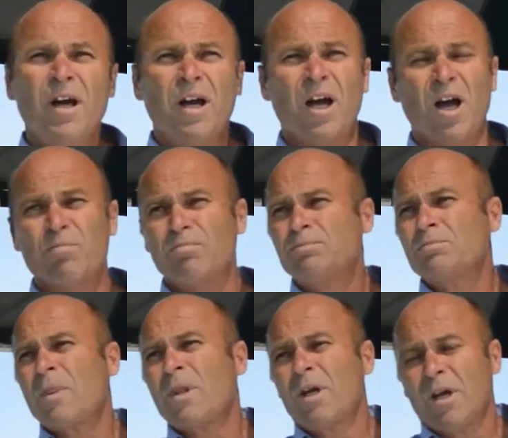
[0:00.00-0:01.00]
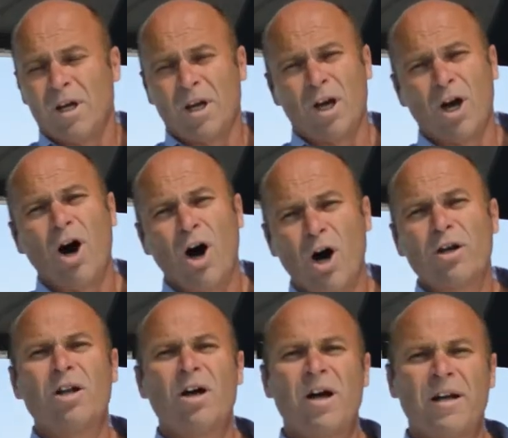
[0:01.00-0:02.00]

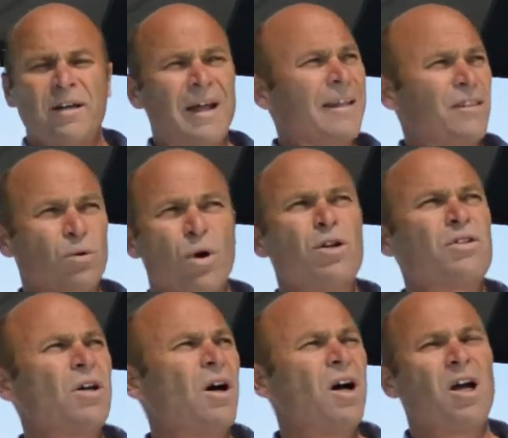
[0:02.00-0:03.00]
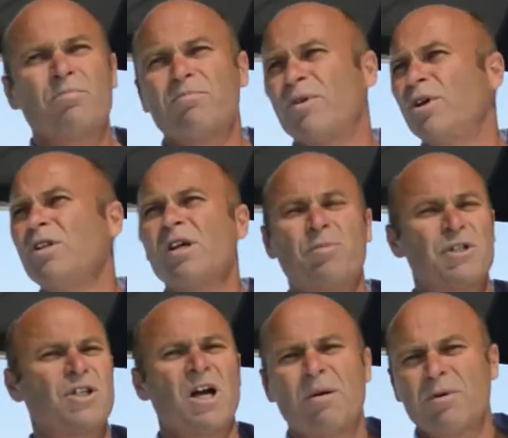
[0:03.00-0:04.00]
online at their own time, in their
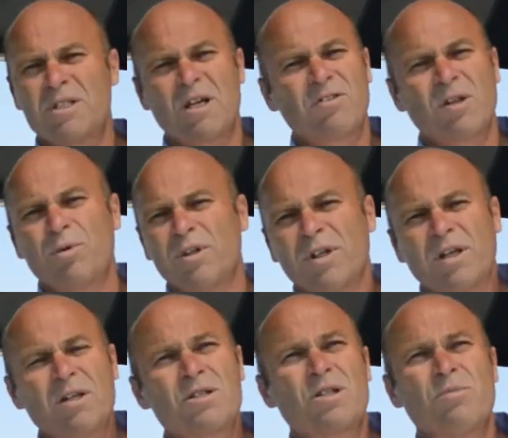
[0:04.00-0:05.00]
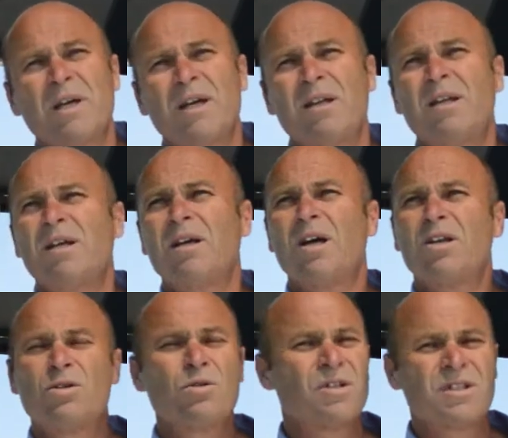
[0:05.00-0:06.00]
pajamas after they put the kids to bed,
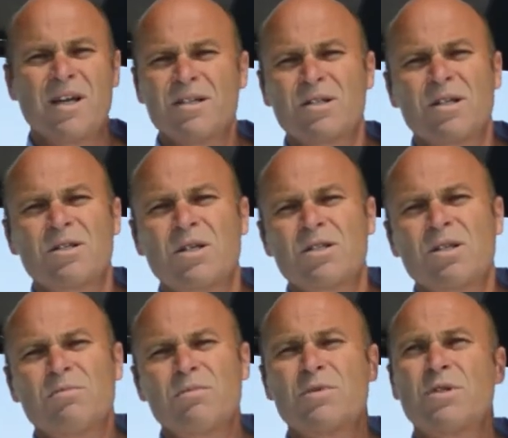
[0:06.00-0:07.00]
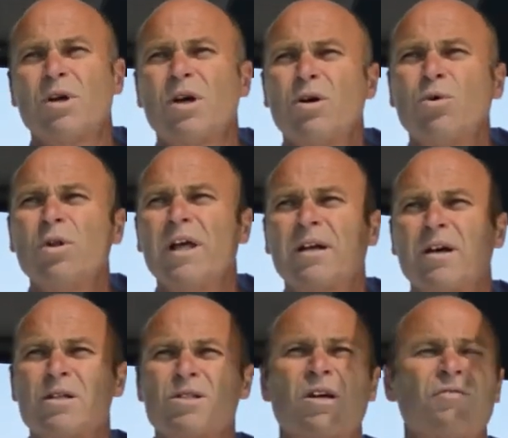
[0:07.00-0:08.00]
do the testing systems, all that
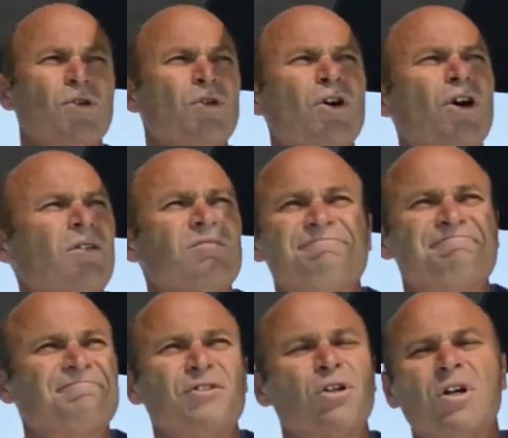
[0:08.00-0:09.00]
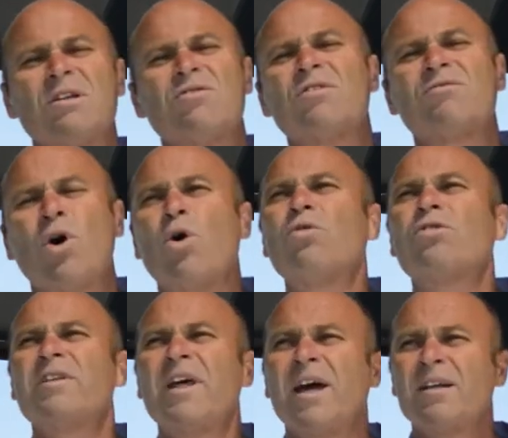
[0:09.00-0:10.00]
kind of stuff. You're not even involved
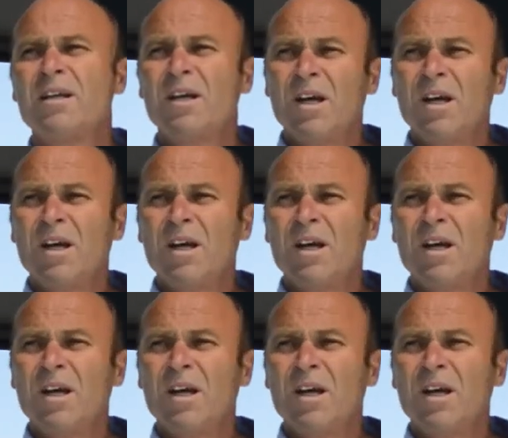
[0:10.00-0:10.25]
in that.